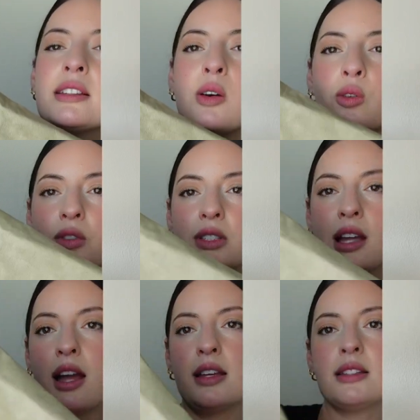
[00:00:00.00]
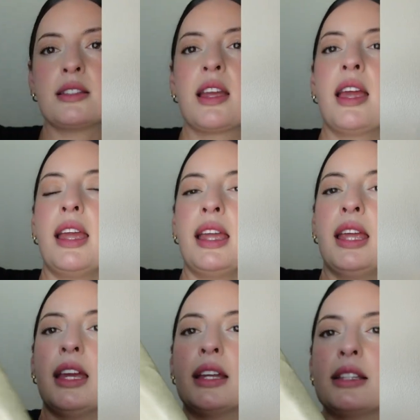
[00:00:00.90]
it's oversized
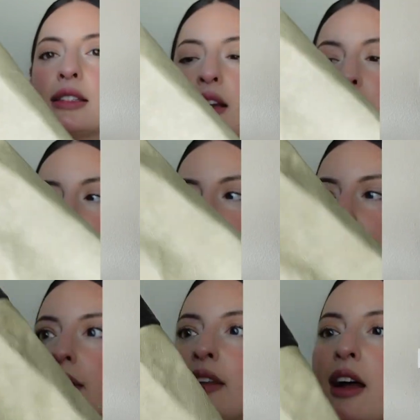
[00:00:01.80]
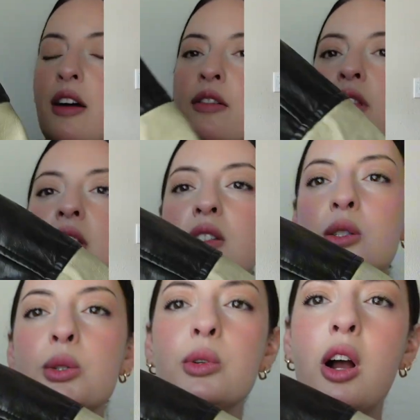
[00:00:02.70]
and um, I love these
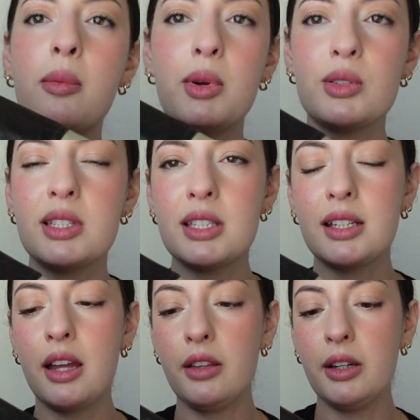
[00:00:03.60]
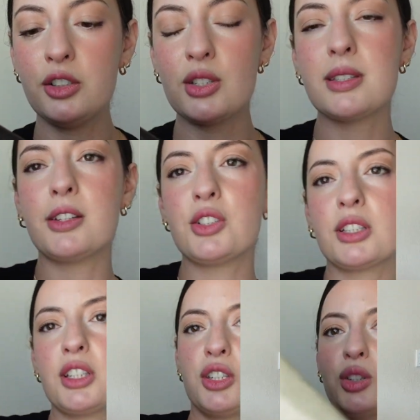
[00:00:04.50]
two combos together. It's just such a
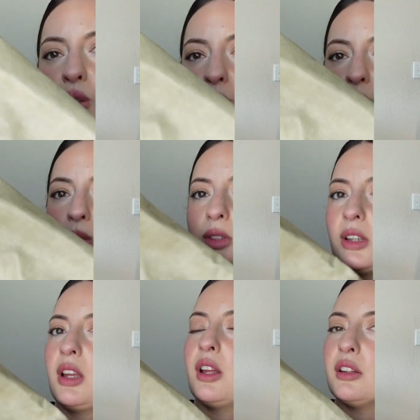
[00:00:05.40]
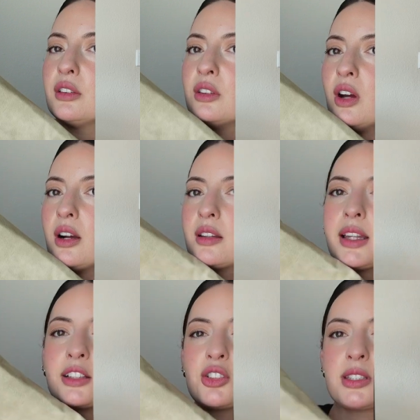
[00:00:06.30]
cute look,
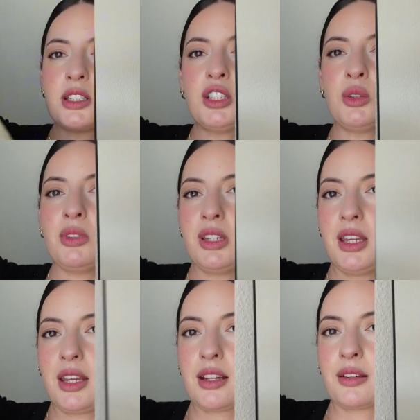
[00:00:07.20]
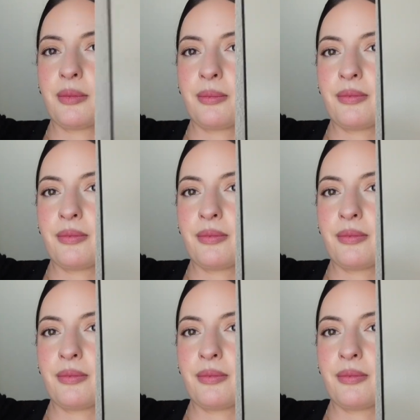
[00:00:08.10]
like just a unique